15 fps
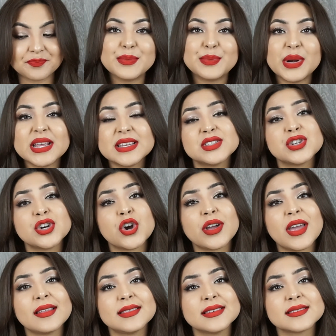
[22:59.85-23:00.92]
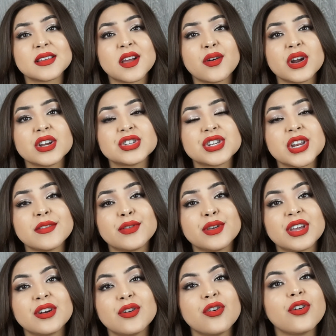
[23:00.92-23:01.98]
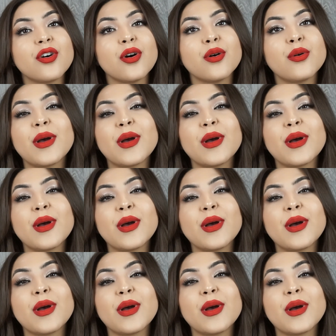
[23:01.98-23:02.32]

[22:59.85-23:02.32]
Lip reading: Please do not get discouraged if you cannot go